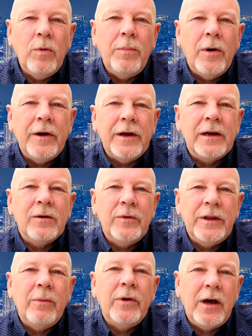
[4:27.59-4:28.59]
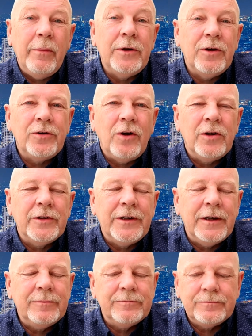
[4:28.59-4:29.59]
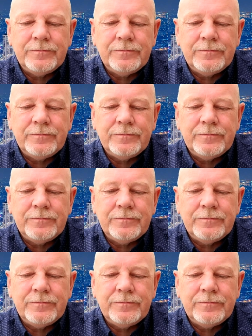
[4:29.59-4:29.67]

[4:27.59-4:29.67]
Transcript: were buying when they were coming on holiday.